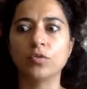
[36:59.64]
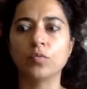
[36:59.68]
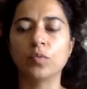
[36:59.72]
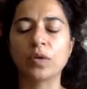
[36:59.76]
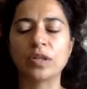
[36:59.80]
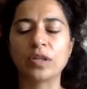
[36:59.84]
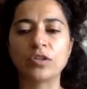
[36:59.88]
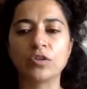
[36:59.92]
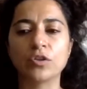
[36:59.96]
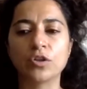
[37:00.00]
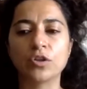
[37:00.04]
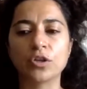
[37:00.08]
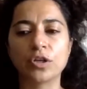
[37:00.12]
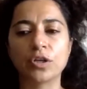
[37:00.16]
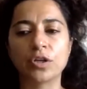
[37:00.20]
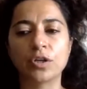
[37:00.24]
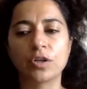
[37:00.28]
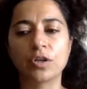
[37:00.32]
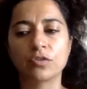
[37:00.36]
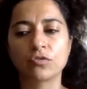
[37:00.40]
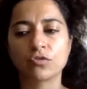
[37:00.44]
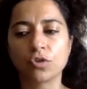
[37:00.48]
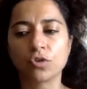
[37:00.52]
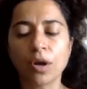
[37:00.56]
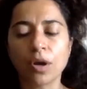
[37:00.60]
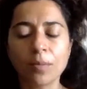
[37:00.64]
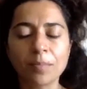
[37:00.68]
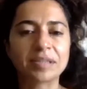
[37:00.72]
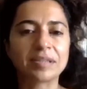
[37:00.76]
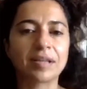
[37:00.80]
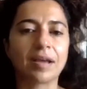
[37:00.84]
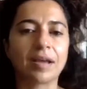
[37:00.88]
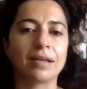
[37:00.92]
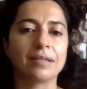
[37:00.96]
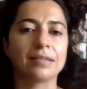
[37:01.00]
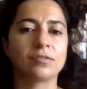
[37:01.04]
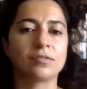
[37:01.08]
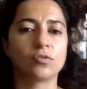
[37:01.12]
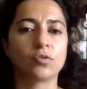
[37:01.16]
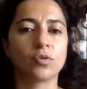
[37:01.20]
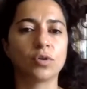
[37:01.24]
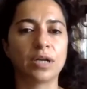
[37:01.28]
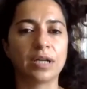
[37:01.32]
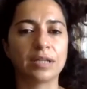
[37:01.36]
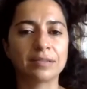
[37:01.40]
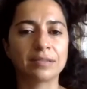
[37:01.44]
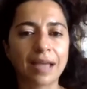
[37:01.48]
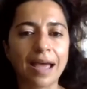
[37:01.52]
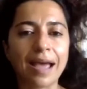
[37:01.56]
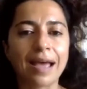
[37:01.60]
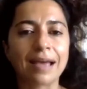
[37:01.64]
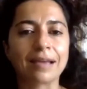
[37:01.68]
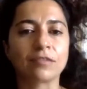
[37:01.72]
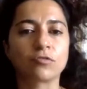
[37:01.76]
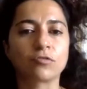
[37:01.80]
you're traumatized or attacked,